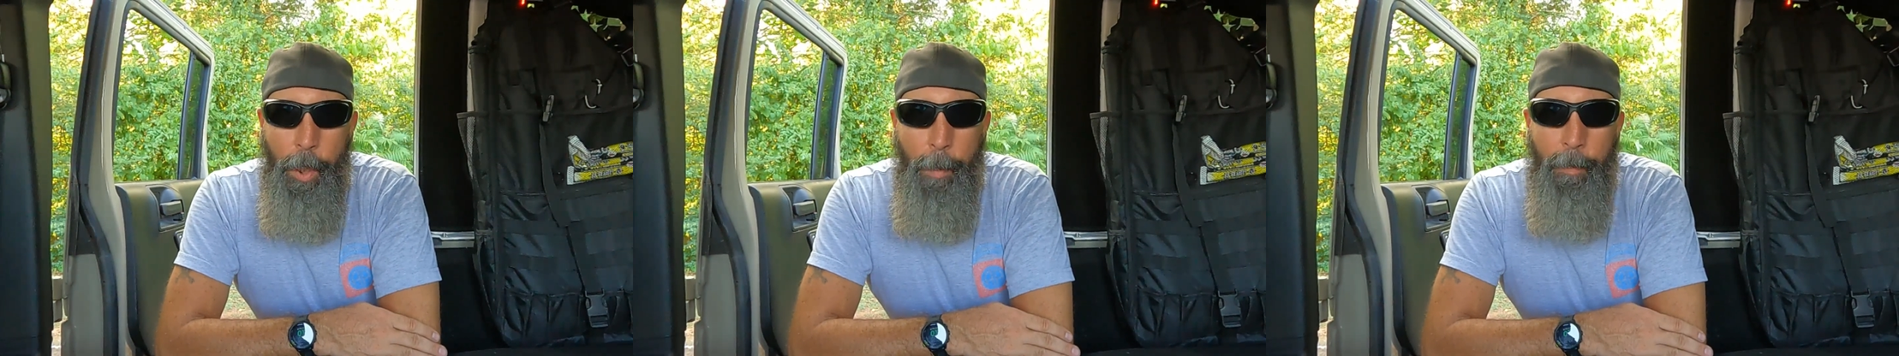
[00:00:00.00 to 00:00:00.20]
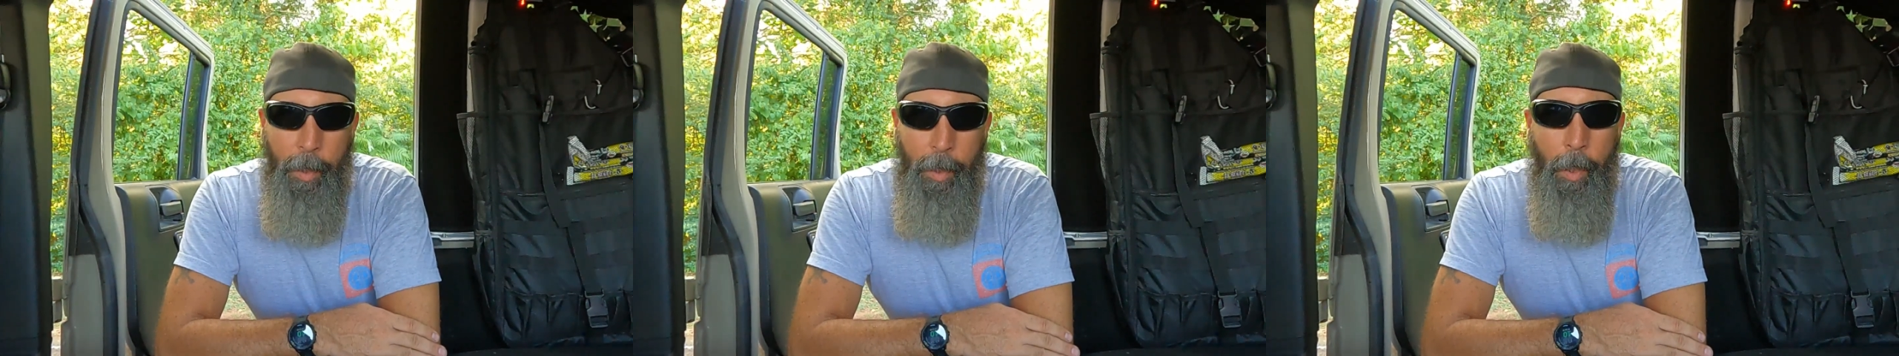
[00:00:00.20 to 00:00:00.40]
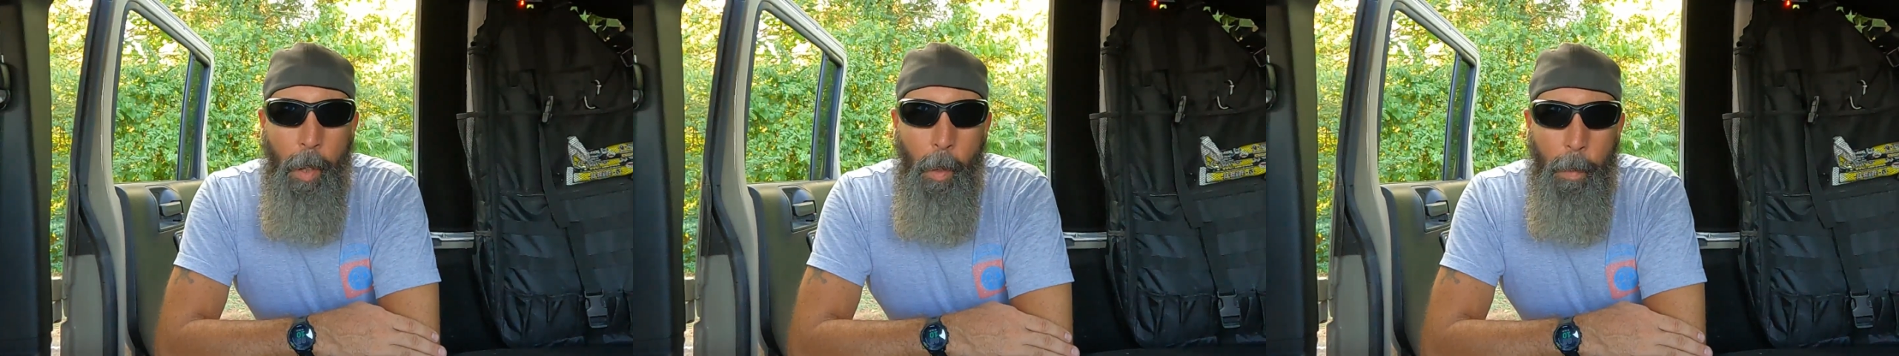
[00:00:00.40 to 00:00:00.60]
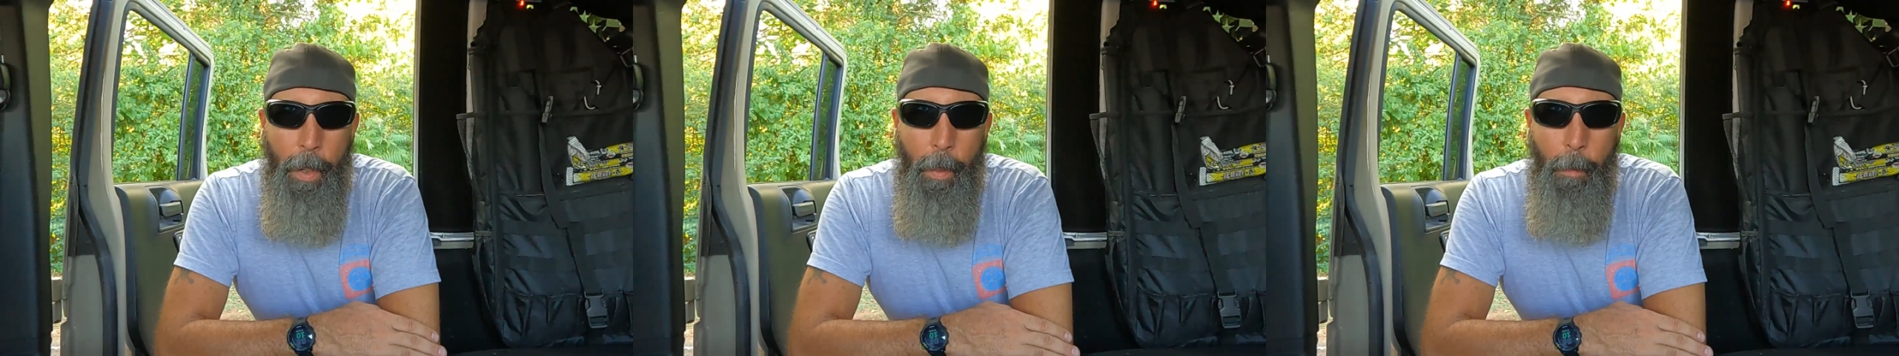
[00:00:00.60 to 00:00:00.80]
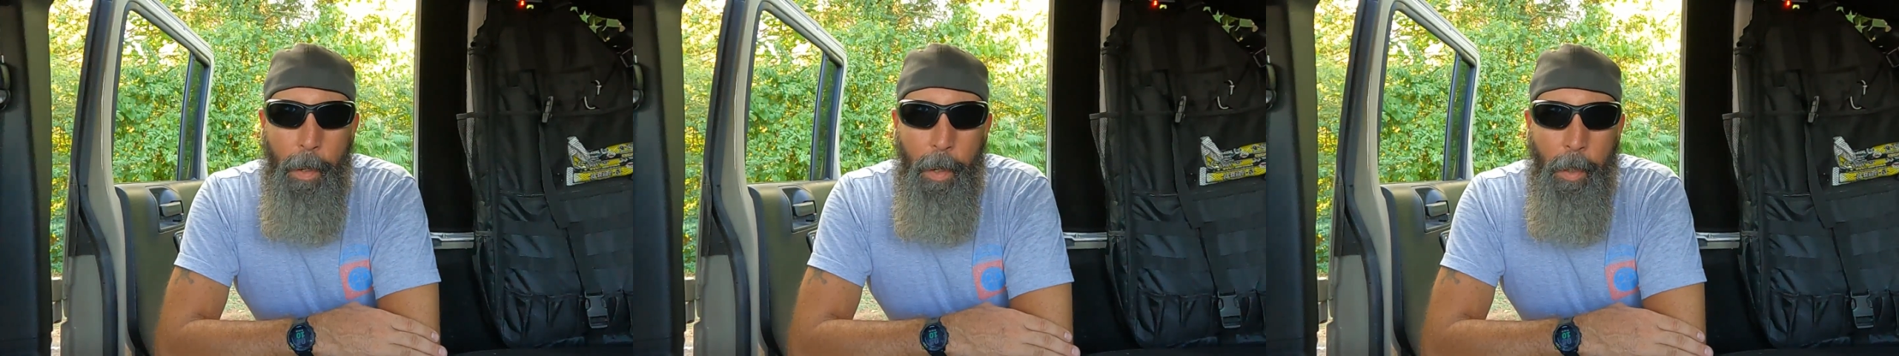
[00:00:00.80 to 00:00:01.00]
Jeeps can go
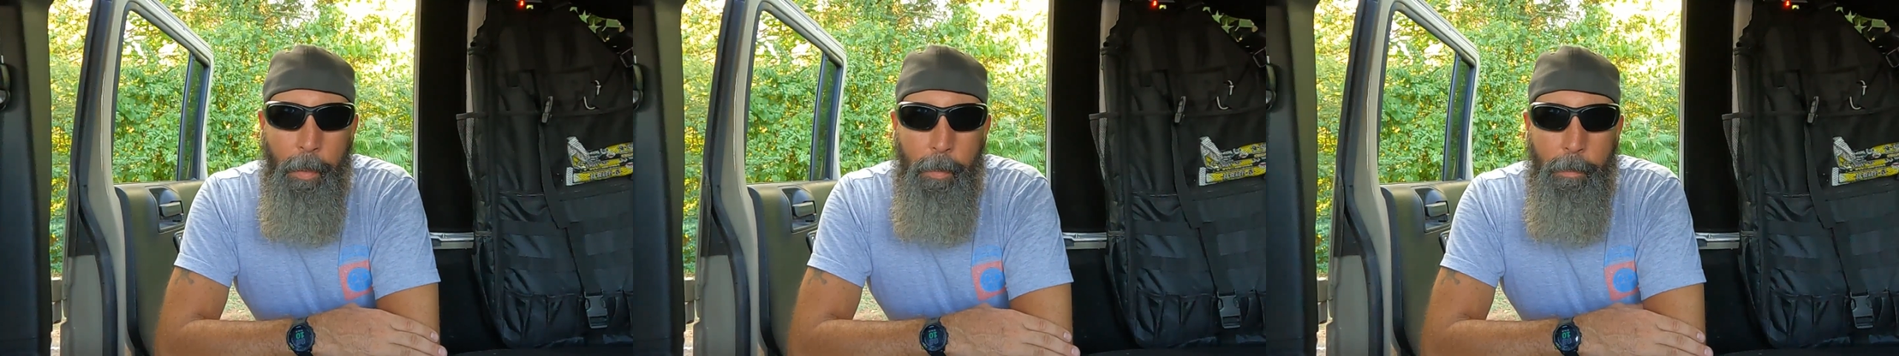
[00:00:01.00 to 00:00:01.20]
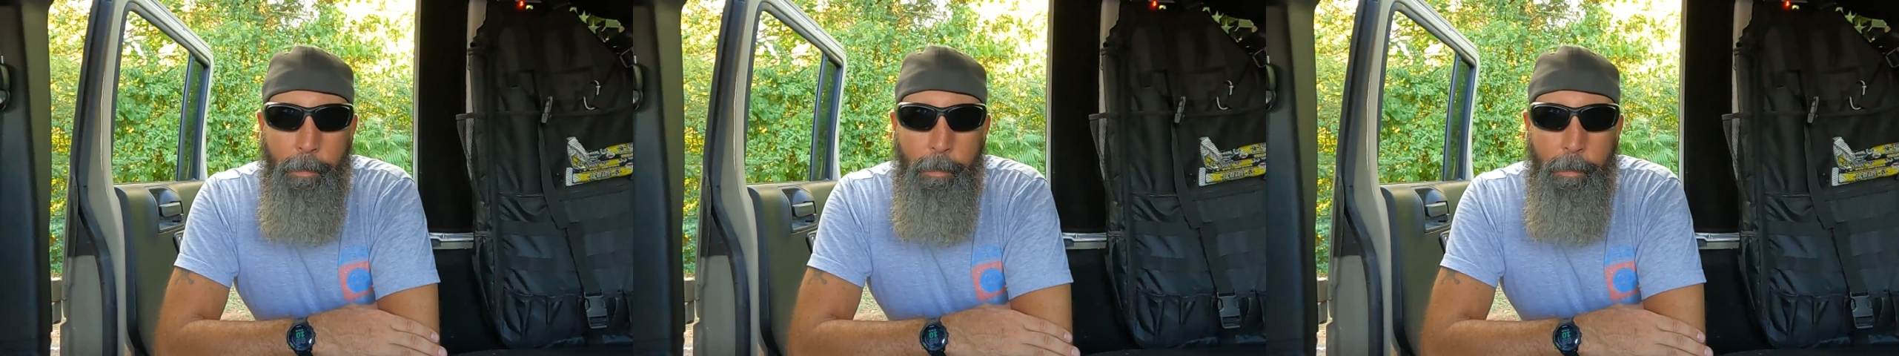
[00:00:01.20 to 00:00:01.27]
anywhere.